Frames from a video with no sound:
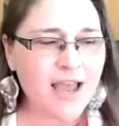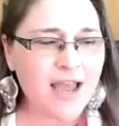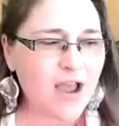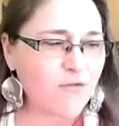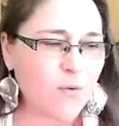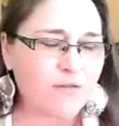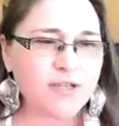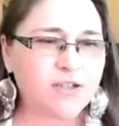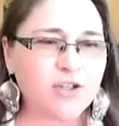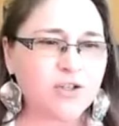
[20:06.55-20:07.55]
And for whatever
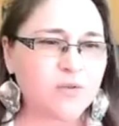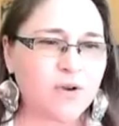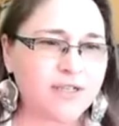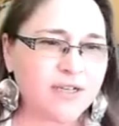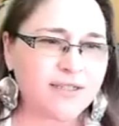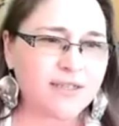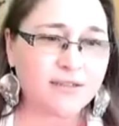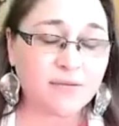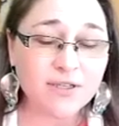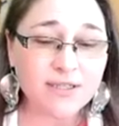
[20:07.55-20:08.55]
reason, she just walked in and said
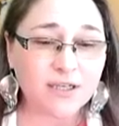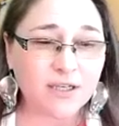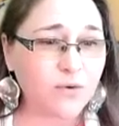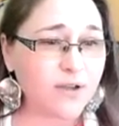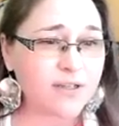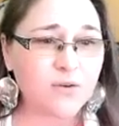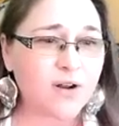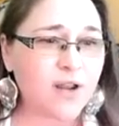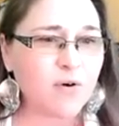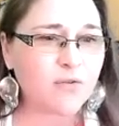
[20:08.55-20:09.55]
to them, listen, you
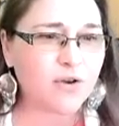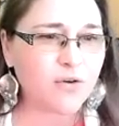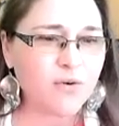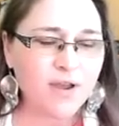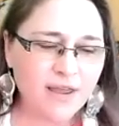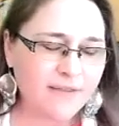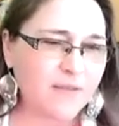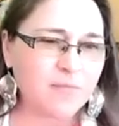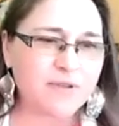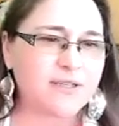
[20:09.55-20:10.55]
and I both know that
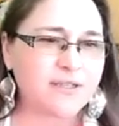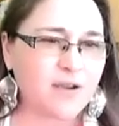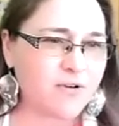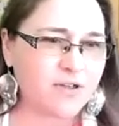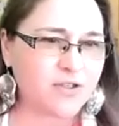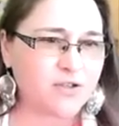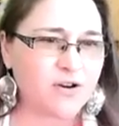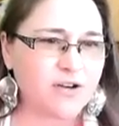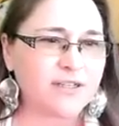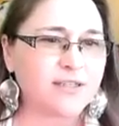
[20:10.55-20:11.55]
the business I want to
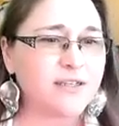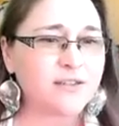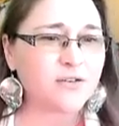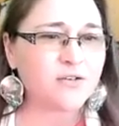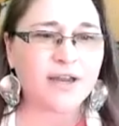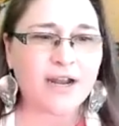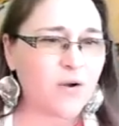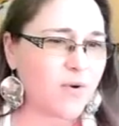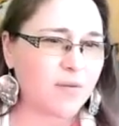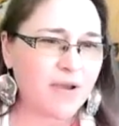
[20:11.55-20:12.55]
start is seasonal and I don't
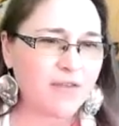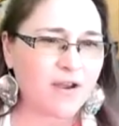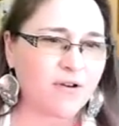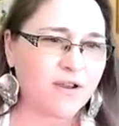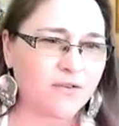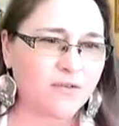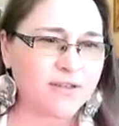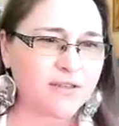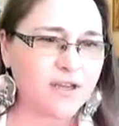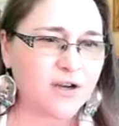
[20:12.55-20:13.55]
want to pay that rate the
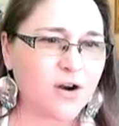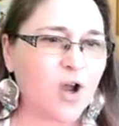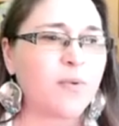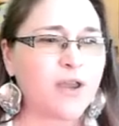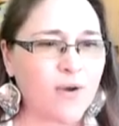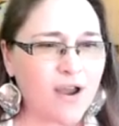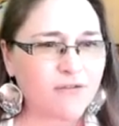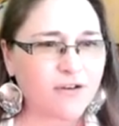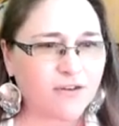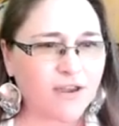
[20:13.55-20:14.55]
rest of the year. I'll pay you
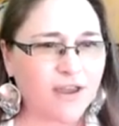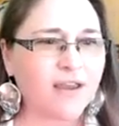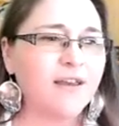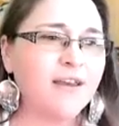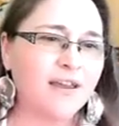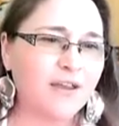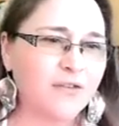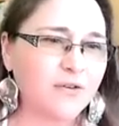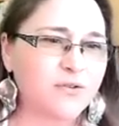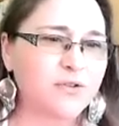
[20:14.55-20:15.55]
everything in
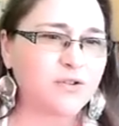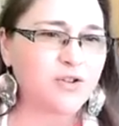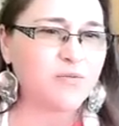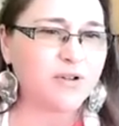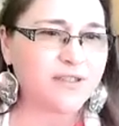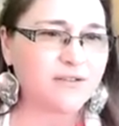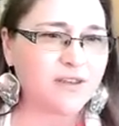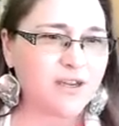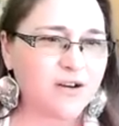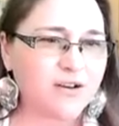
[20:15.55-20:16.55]
those 2 months of the
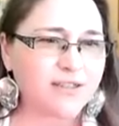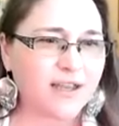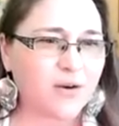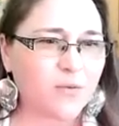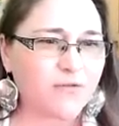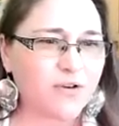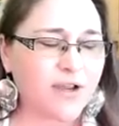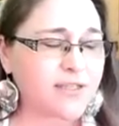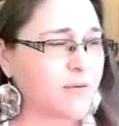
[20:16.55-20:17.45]
year. Is that going to work for you guys?